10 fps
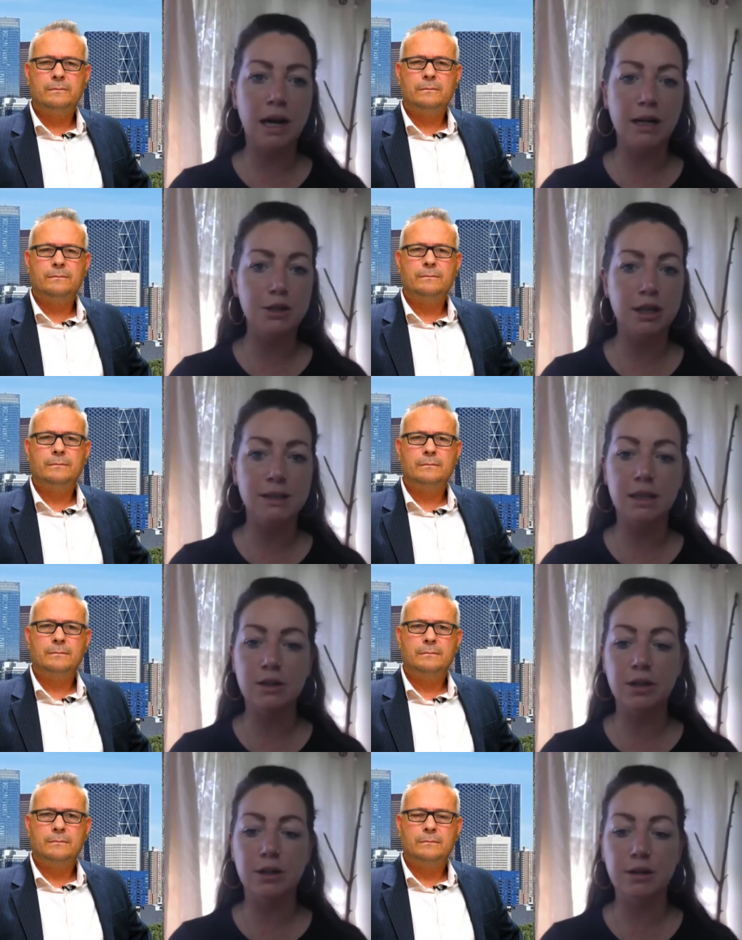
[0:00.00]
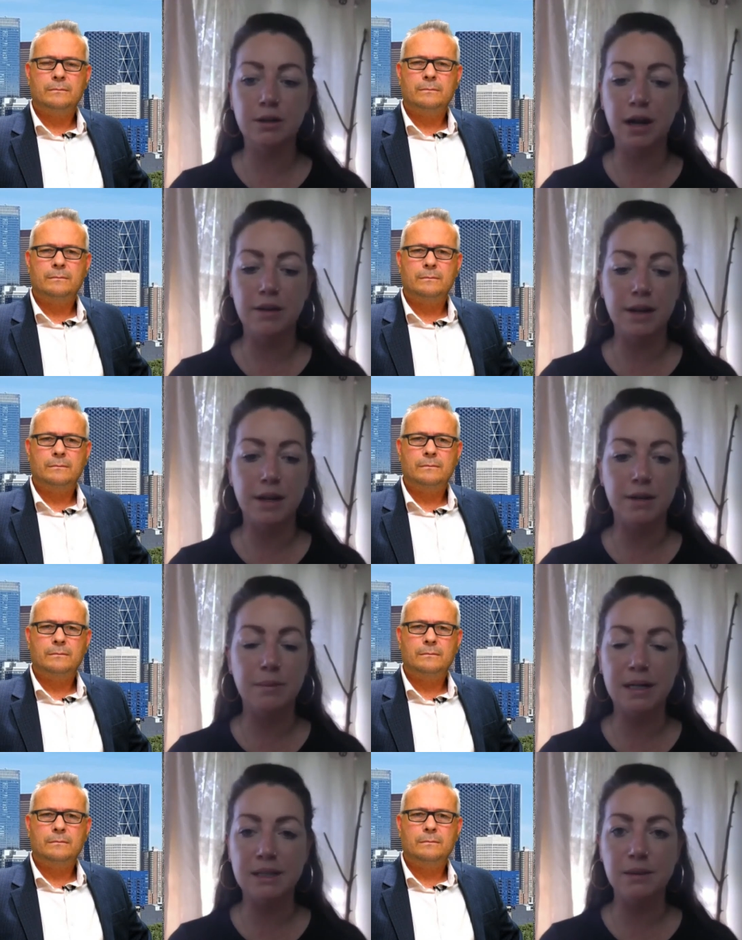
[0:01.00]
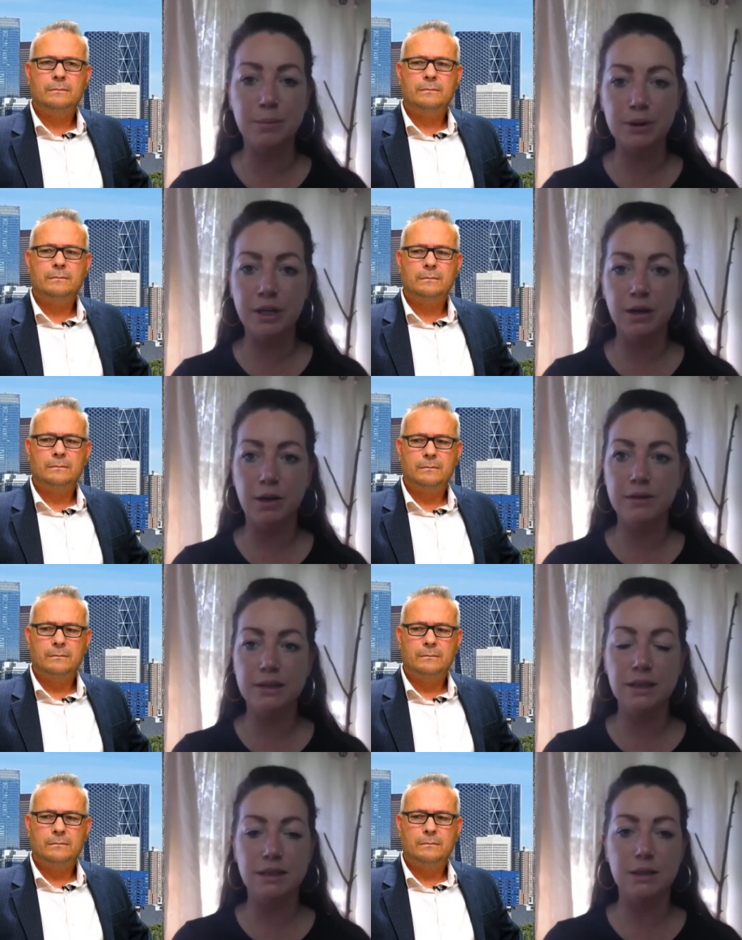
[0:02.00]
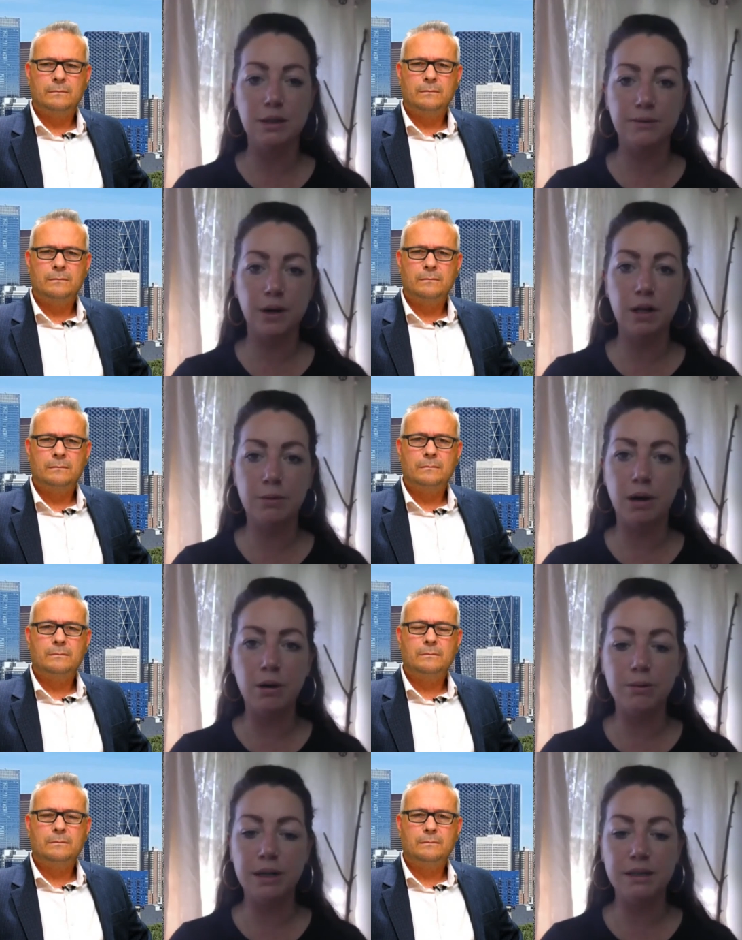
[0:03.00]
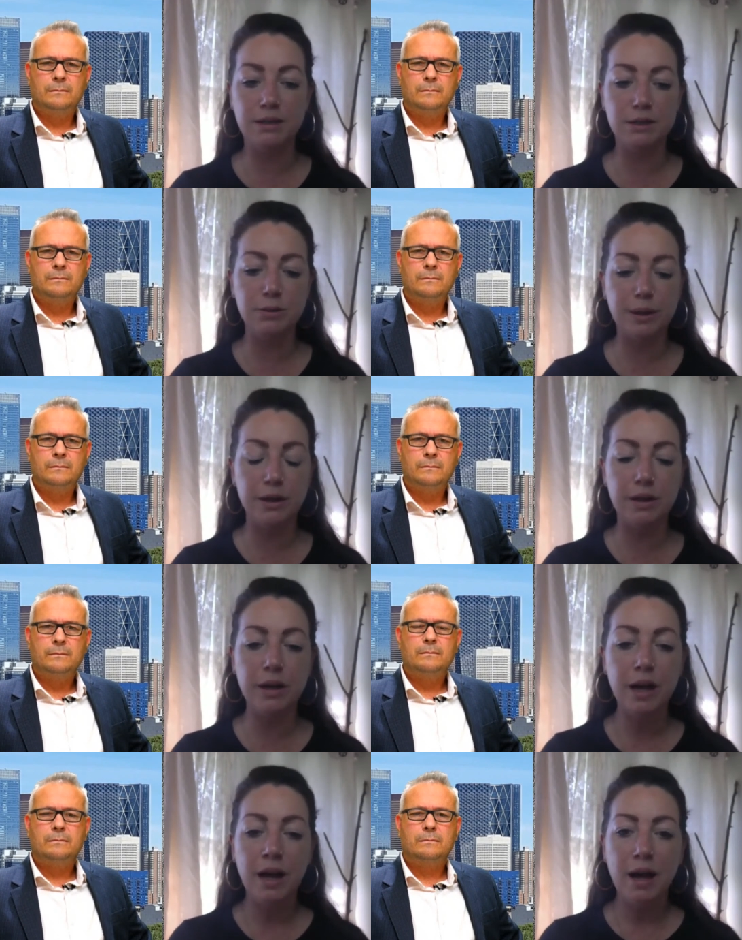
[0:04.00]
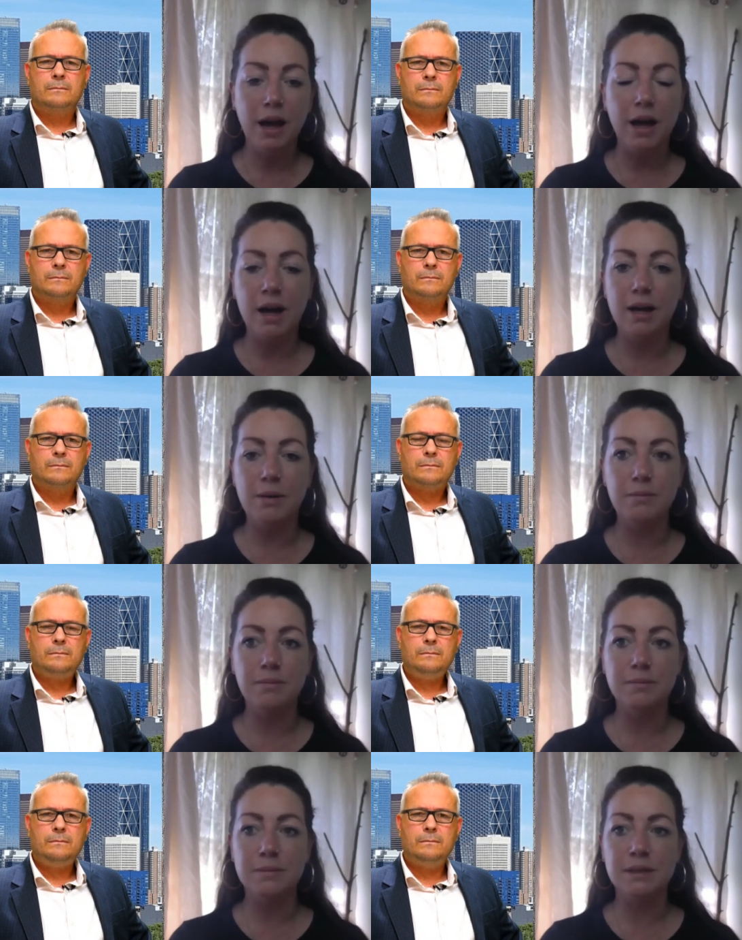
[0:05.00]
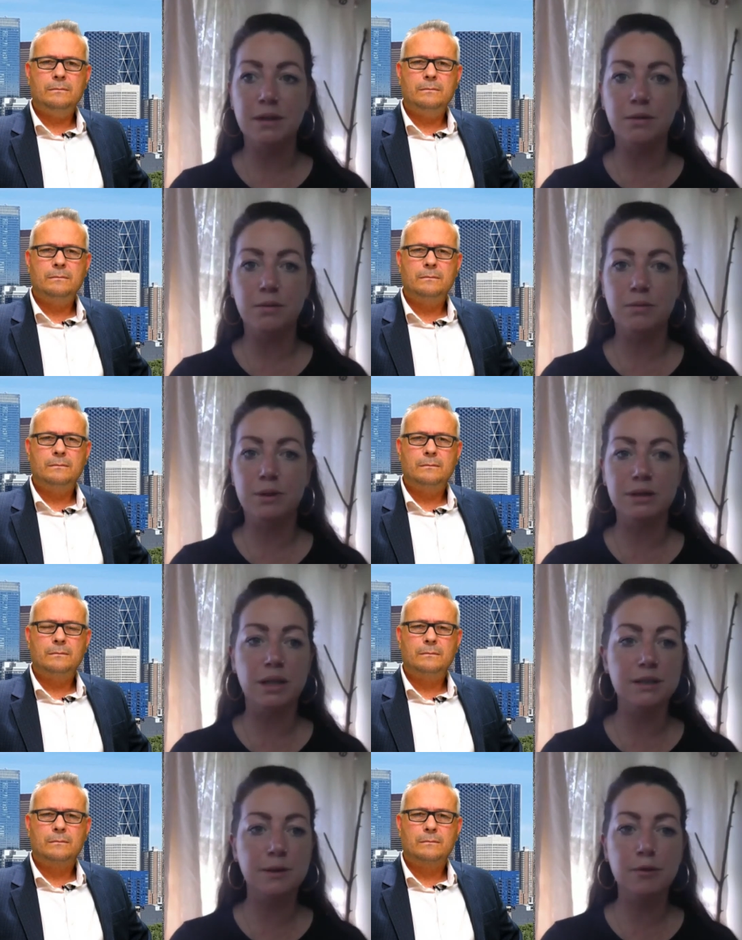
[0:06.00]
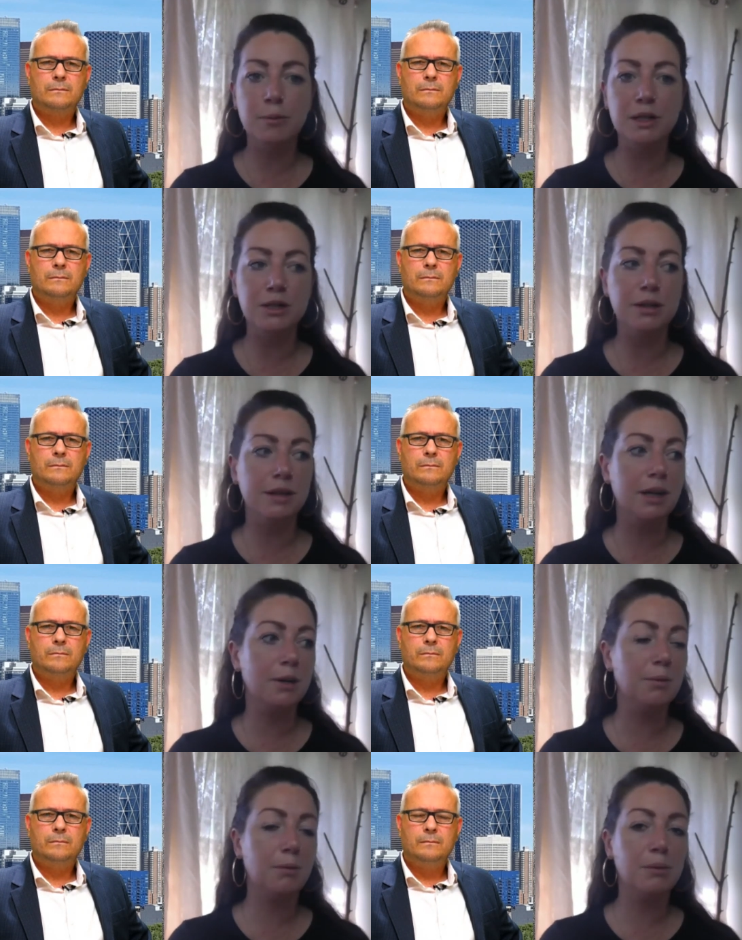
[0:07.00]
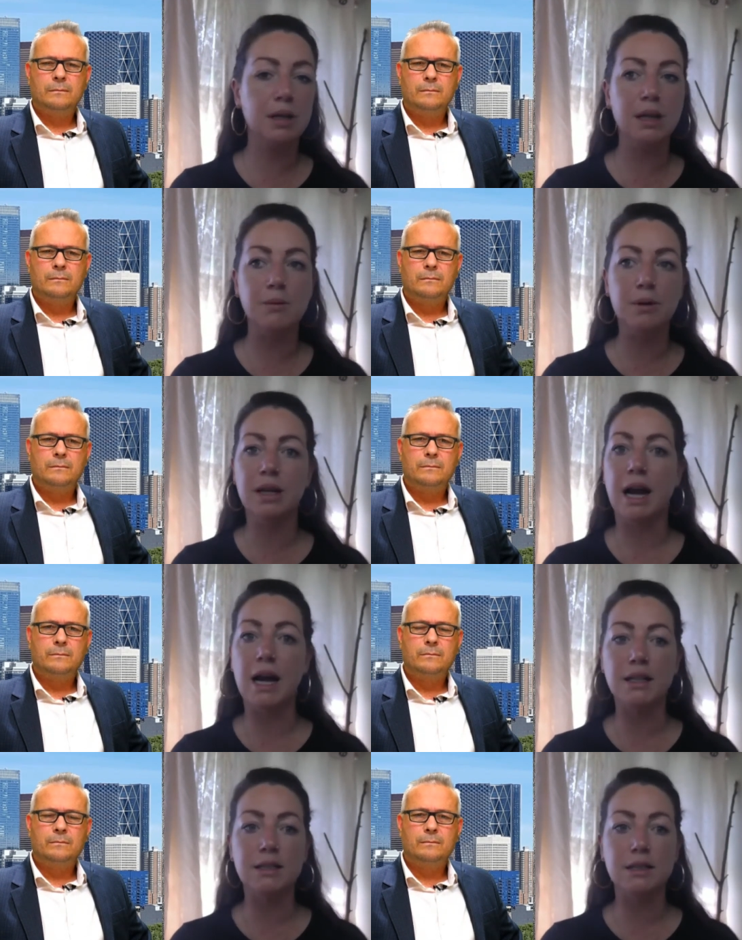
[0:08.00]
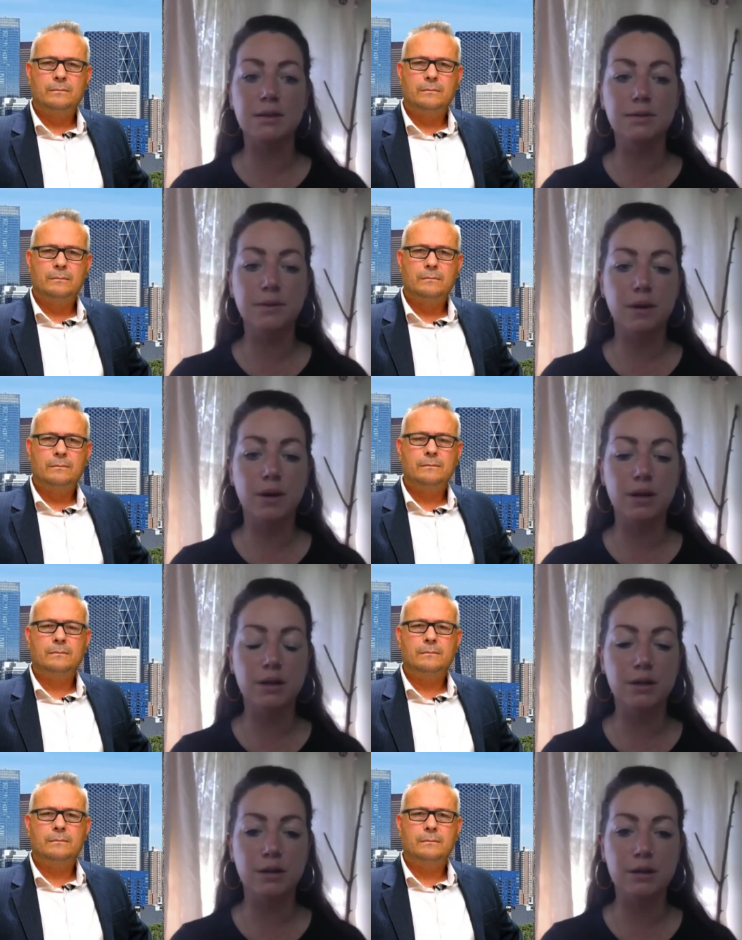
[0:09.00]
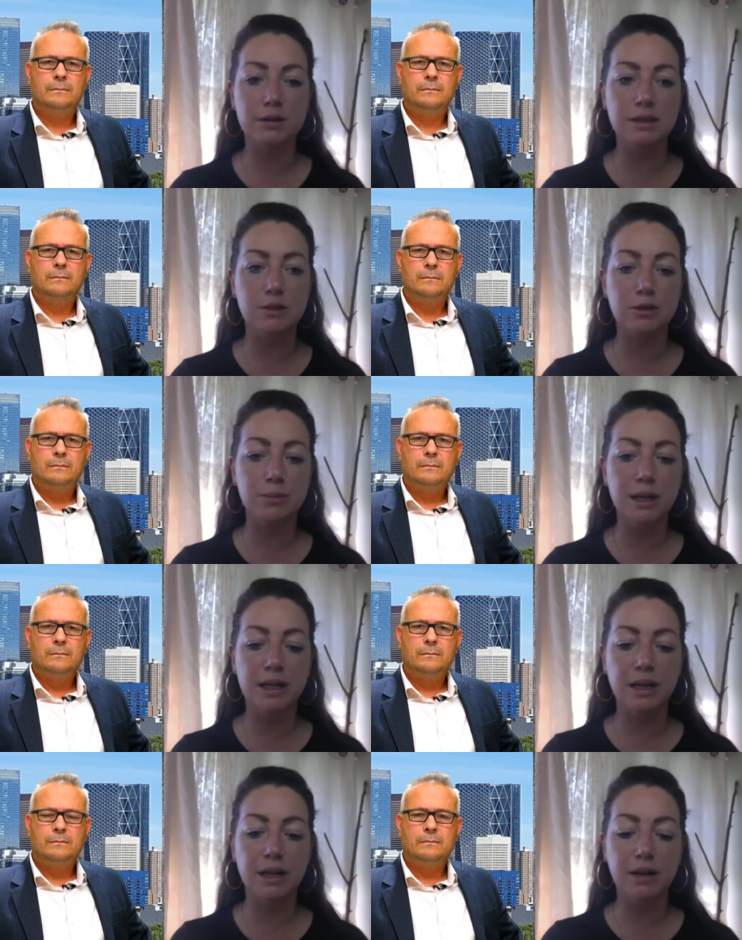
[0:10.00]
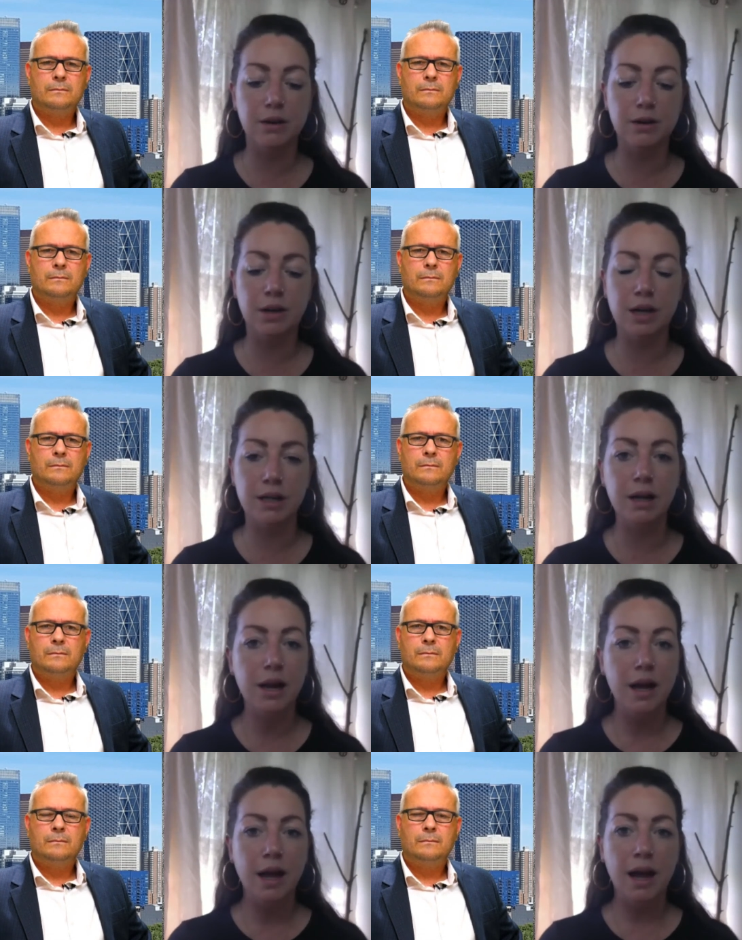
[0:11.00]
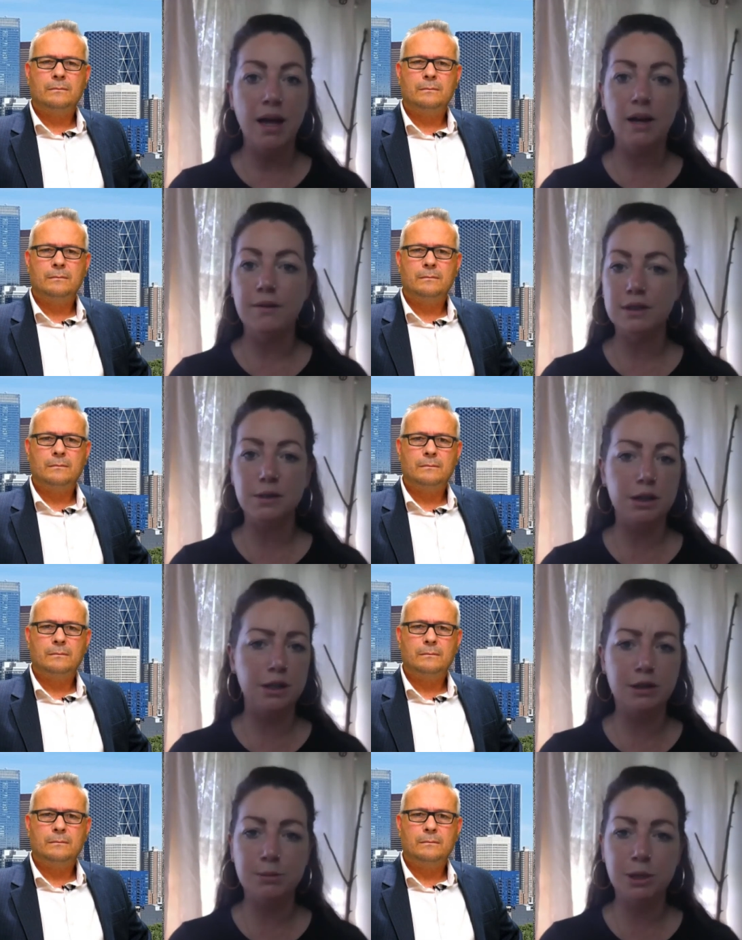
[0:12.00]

Speaker 1: at Chelsea Hillier, and then Maxime Bernier obviously is a good follow always on Twitter. Um, so there's lots of information out there. We're really, really active on on social media, online, and I've also got a YouTube